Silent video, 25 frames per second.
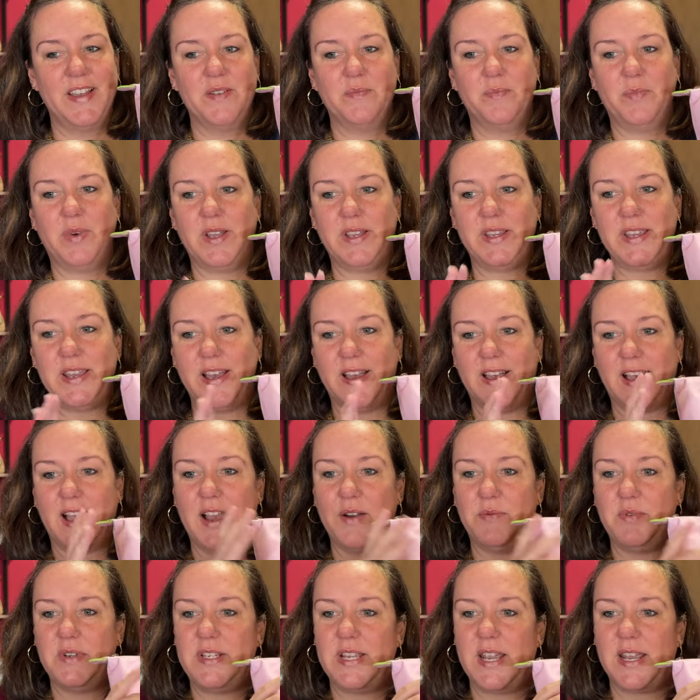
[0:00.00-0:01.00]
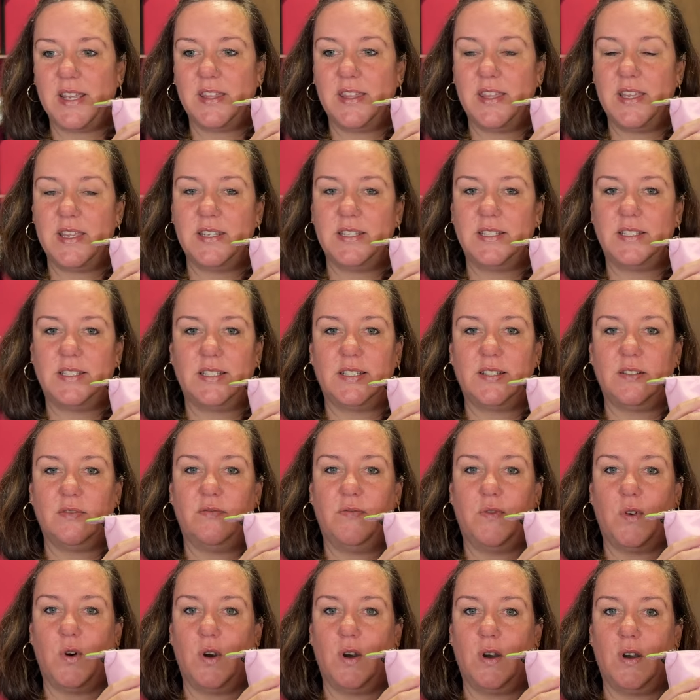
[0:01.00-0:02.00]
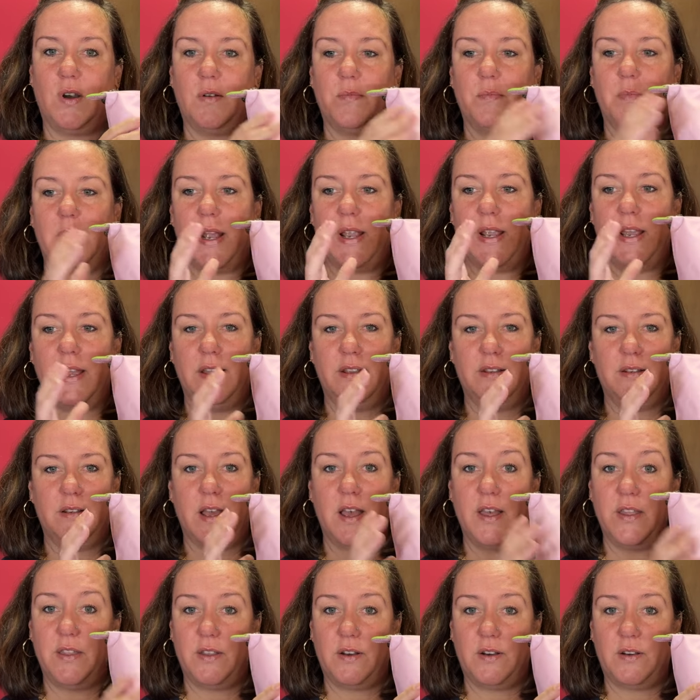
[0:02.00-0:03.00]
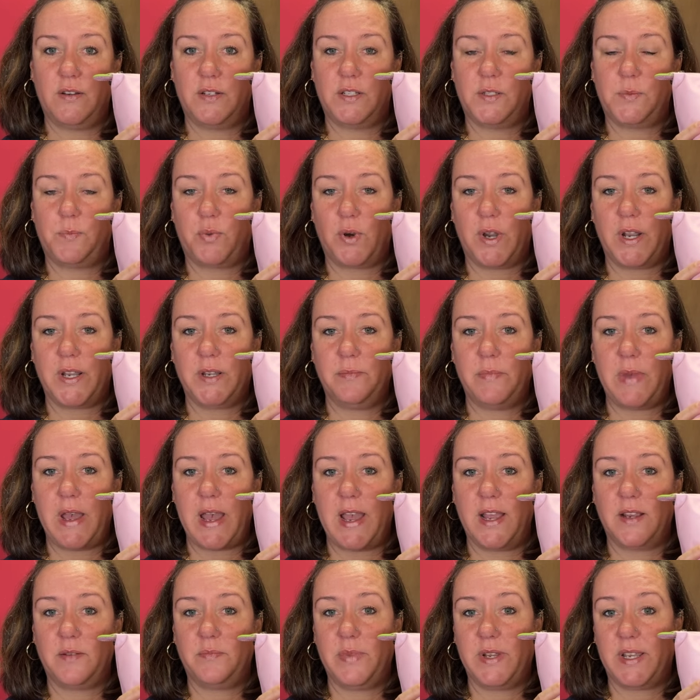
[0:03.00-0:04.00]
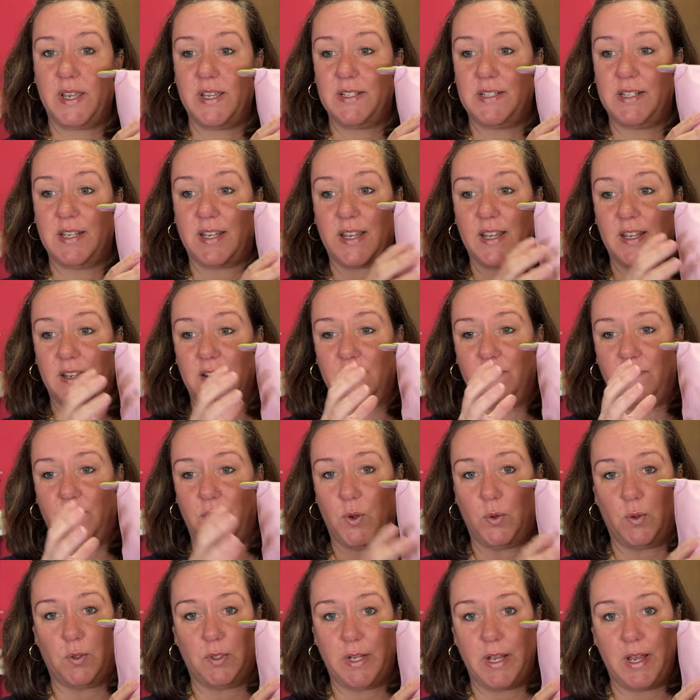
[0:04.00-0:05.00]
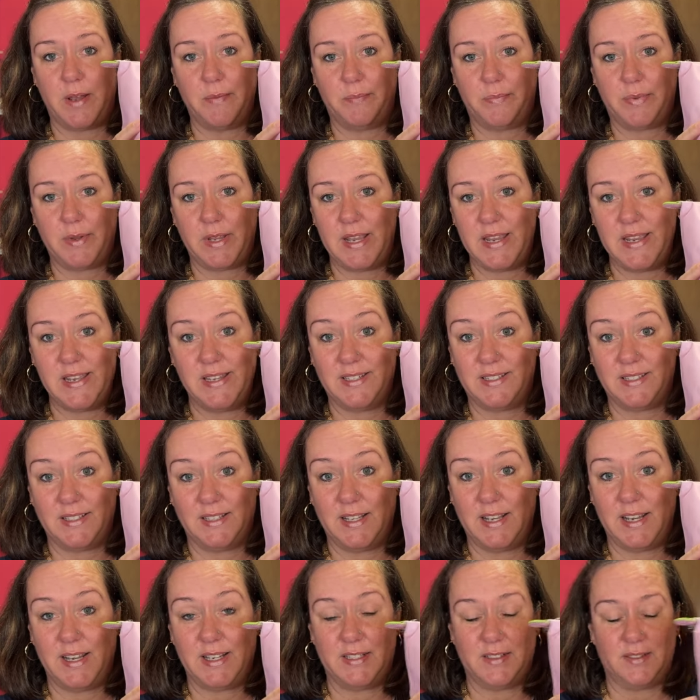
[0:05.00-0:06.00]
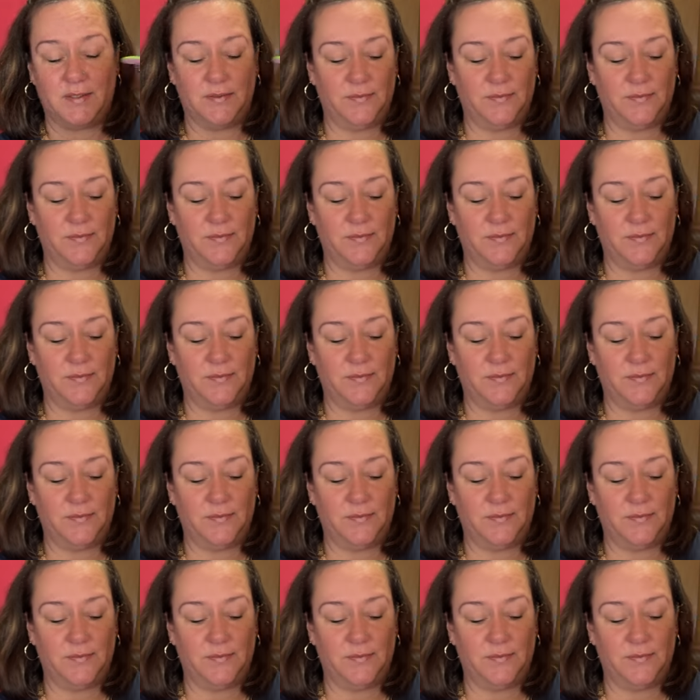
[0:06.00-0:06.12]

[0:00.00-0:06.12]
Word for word: But yeah, I would take this for my other spring bag because it could fold up easily.